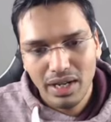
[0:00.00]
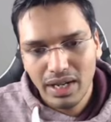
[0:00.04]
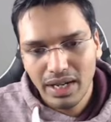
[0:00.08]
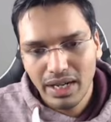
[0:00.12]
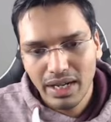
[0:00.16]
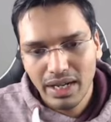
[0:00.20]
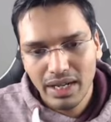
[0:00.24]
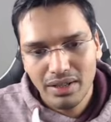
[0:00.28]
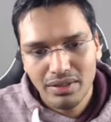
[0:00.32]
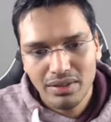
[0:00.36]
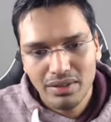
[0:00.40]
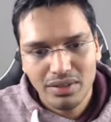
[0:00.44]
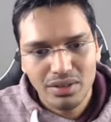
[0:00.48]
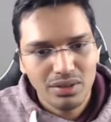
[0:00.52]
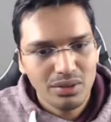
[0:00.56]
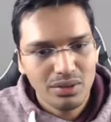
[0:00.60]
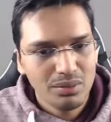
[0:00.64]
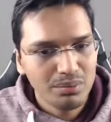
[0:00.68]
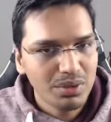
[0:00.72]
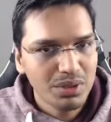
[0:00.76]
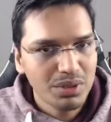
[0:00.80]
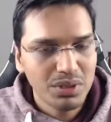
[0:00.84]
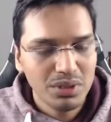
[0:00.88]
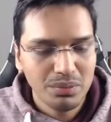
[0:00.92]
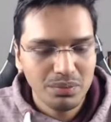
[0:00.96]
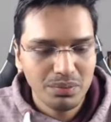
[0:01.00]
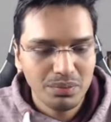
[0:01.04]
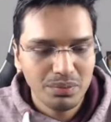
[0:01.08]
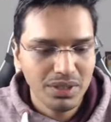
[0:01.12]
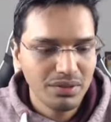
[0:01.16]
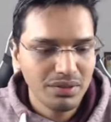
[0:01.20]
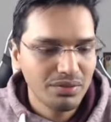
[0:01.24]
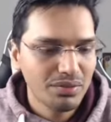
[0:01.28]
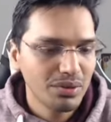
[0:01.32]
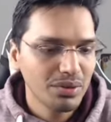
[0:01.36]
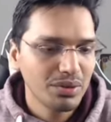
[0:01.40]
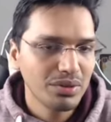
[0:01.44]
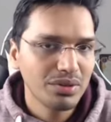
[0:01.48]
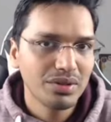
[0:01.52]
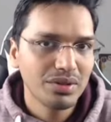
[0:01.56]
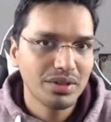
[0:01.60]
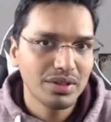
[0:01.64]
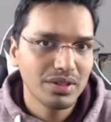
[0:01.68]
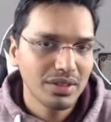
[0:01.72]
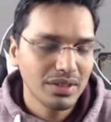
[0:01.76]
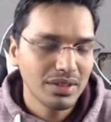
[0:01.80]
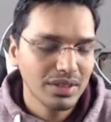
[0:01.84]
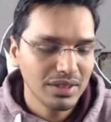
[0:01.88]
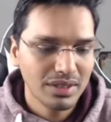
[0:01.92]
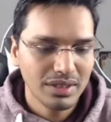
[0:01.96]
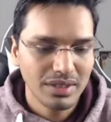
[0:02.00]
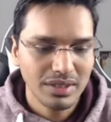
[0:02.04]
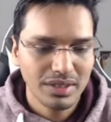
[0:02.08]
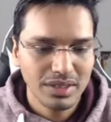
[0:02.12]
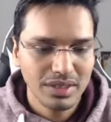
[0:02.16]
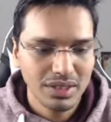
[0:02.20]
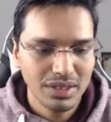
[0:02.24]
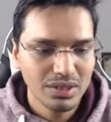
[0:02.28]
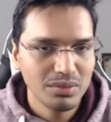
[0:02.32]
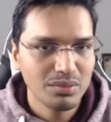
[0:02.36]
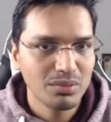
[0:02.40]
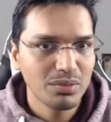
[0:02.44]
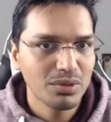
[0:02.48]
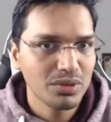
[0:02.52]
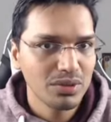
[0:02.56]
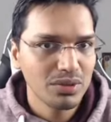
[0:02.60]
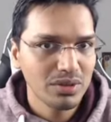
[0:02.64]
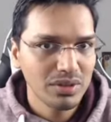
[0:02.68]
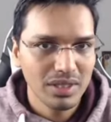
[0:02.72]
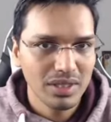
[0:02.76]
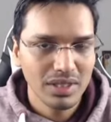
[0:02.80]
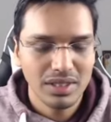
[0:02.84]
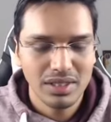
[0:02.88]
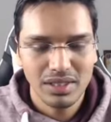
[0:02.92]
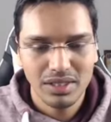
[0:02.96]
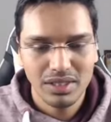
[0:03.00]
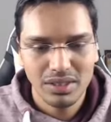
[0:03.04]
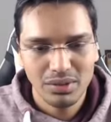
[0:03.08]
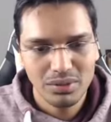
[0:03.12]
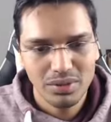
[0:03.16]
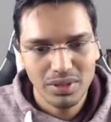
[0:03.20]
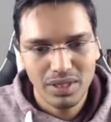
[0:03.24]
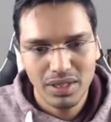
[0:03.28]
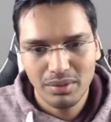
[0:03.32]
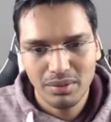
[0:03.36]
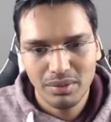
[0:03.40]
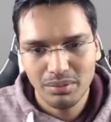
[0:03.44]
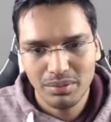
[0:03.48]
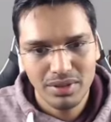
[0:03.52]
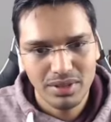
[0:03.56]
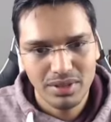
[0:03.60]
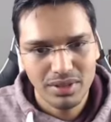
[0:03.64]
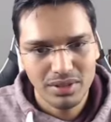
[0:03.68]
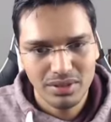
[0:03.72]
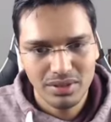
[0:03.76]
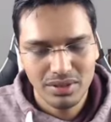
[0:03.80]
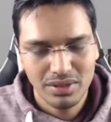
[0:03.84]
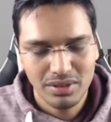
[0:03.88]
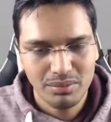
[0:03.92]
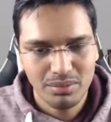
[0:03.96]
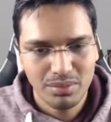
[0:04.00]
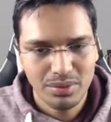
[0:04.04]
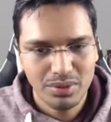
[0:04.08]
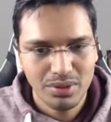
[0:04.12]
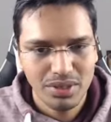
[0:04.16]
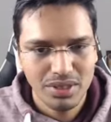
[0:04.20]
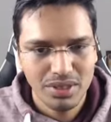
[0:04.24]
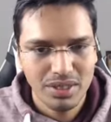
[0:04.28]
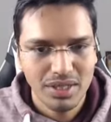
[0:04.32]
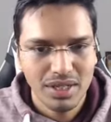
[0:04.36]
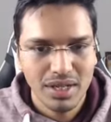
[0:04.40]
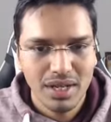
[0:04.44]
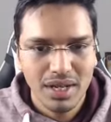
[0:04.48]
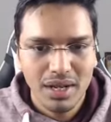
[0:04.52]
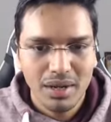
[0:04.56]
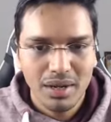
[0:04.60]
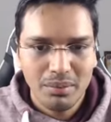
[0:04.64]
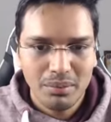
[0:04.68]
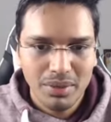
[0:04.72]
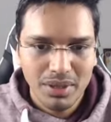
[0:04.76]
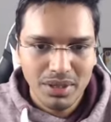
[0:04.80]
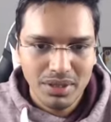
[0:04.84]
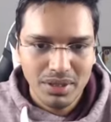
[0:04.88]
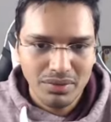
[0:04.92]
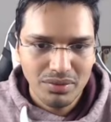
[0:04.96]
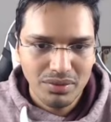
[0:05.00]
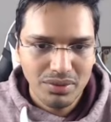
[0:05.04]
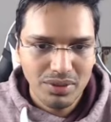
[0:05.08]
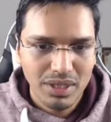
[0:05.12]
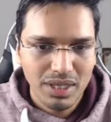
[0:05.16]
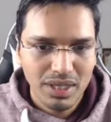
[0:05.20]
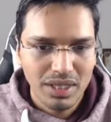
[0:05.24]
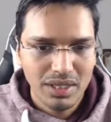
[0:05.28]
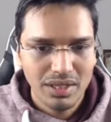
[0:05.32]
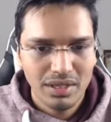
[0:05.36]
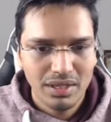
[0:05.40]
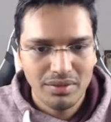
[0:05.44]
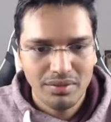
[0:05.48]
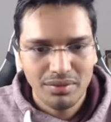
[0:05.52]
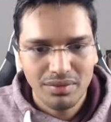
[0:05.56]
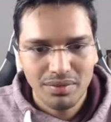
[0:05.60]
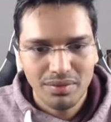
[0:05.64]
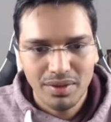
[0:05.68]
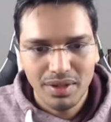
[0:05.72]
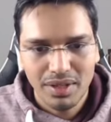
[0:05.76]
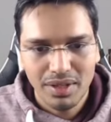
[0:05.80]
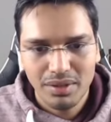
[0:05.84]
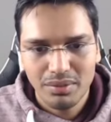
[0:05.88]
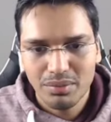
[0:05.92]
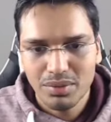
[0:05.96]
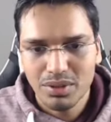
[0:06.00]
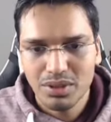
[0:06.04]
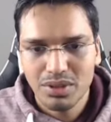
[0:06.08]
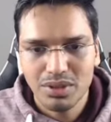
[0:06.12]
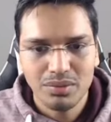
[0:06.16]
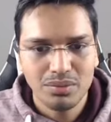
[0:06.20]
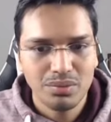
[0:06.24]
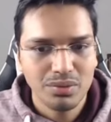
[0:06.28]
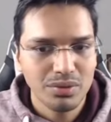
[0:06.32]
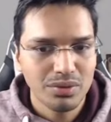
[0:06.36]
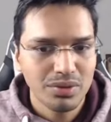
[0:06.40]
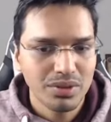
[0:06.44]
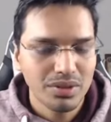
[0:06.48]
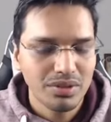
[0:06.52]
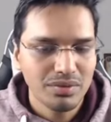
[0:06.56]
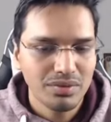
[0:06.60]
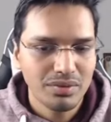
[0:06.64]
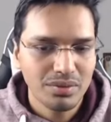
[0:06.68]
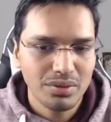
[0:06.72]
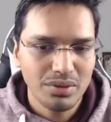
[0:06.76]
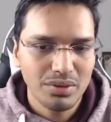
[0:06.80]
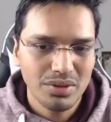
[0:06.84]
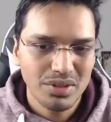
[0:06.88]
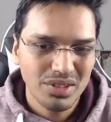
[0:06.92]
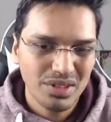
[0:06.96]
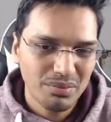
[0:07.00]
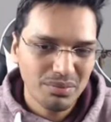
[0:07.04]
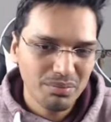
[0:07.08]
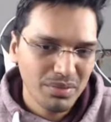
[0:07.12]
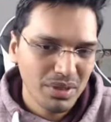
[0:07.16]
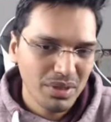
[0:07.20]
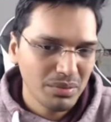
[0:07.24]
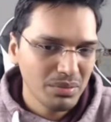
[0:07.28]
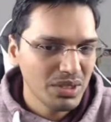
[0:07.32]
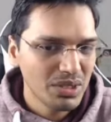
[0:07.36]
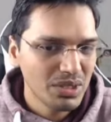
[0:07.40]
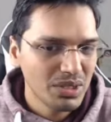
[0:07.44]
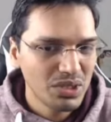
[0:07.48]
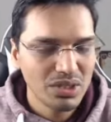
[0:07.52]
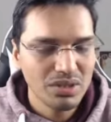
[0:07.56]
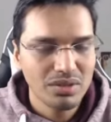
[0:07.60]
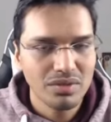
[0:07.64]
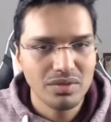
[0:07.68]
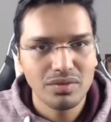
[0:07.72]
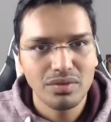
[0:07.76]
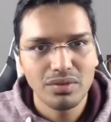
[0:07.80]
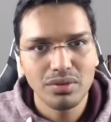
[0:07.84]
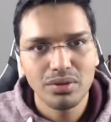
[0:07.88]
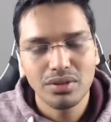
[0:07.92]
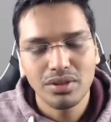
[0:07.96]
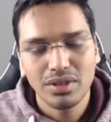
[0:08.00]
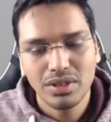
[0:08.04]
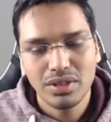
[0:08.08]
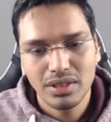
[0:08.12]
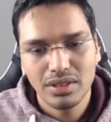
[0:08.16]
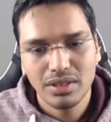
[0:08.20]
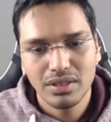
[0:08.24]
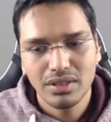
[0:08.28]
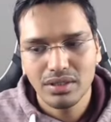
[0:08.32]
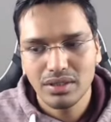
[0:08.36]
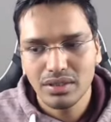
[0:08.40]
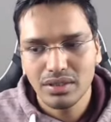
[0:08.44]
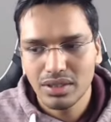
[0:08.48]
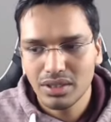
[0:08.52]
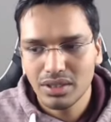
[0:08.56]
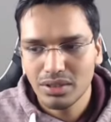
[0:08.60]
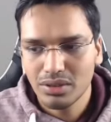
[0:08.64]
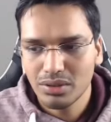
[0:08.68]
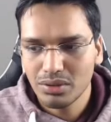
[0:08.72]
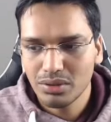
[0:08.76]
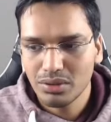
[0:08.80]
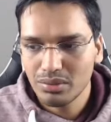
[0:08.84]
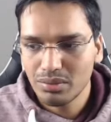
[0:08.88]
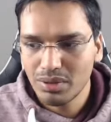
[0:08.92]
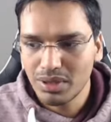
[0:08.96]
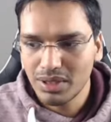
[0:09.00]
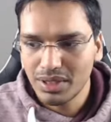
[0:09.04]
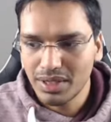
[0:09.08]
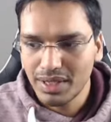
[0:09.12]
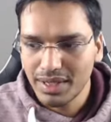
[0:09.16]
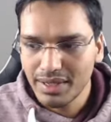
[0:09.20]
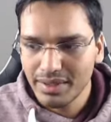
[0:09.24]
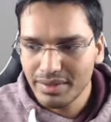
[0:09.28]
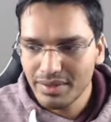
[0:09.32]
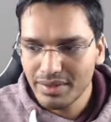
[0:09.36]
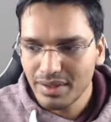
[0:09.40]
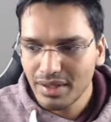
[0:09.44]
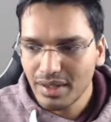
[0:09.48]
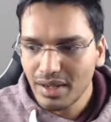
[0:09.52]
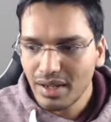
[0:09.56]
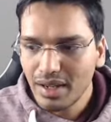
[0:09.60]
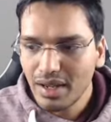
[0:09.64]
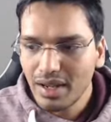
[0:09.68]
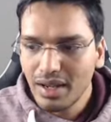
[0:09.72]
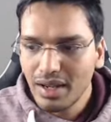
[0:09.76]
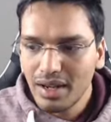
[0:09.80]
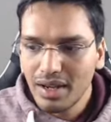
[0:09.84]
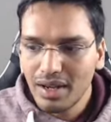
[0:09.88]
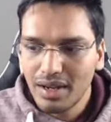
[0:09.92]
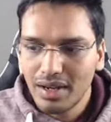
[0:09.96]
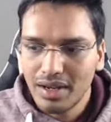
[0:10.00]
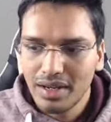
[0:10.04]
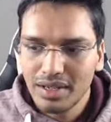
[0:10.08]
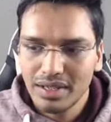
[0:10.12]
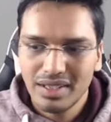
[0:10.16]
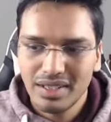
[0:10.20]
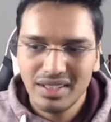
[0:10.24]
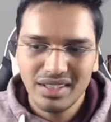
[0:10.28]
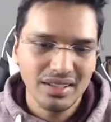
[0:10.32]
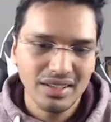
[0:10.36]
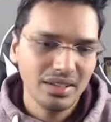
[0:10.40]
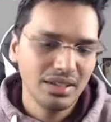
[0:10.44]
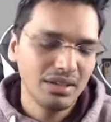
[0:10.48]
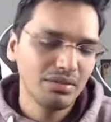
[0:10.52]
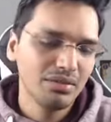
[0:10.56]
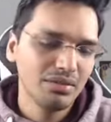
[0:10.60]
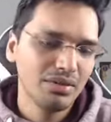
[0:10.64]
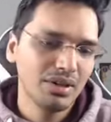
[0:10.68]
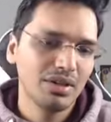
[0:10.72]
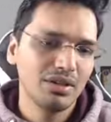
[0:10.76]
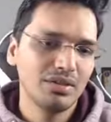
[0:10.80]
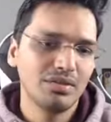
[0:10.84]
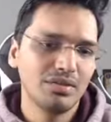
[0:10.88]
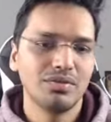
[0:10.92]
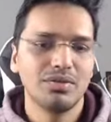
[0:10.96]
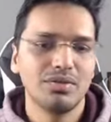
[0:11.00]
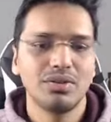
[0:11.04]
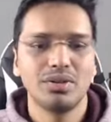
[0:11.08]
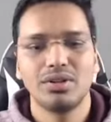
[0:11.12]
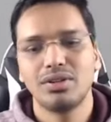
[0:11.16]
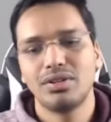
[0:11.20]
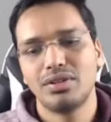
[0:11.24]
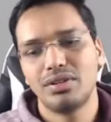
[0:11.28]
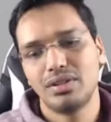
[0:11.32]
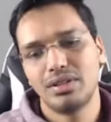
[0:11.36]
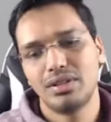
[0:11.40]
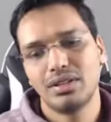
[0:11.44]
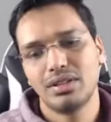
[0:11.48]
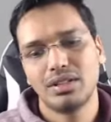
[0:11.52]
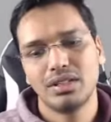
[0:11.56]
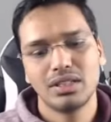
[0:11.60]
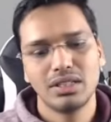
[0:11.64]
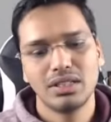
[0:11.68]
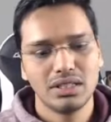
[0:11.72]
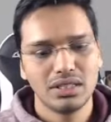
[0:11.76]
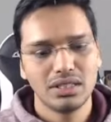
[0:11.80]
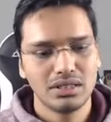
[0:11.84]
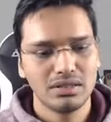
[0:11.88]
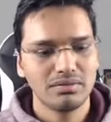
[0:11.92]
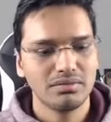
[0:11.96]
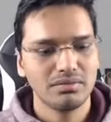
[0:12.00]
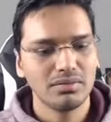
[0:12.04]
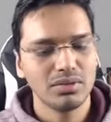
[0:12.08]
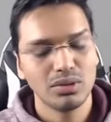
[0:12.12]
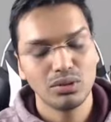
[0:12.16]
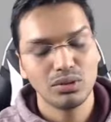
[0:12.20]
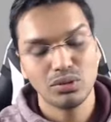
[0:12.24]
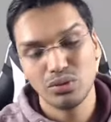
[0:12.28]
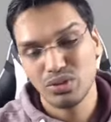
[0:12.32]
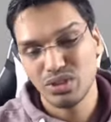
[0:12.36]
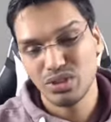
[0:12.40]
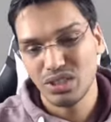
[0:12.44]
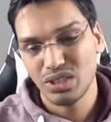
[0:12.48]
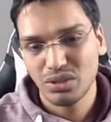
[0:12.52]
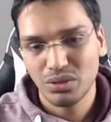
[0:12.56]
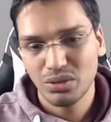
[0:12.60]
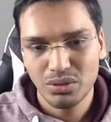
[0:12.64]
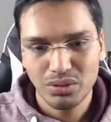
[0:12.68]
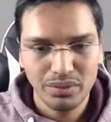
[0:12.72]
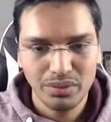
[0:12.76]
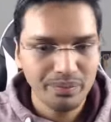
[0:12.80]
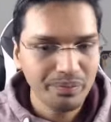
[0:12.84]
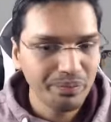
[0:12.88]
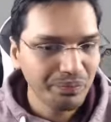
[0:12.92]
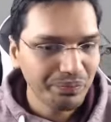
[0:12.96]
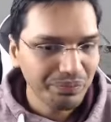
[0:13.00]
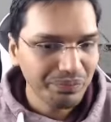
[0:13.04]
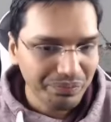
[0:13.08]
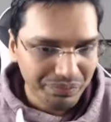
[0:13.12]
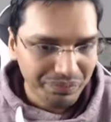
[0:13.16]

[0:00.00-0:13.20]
again, bishop e4 is most likely to happen at some point. But if you get f5, bishop to e4, maybe g4, it could be nice. Here he went for rook g2.